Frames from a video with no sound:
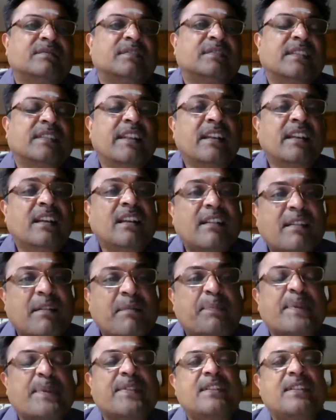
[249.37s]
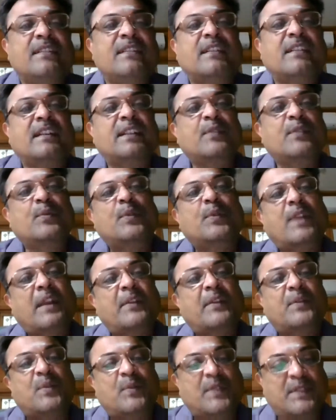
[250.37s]
legal representative who
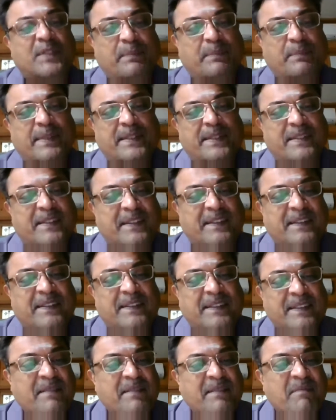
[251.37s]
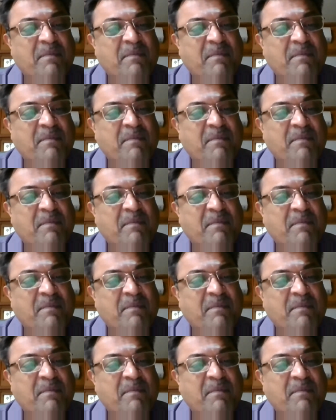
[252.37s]
takes over the business?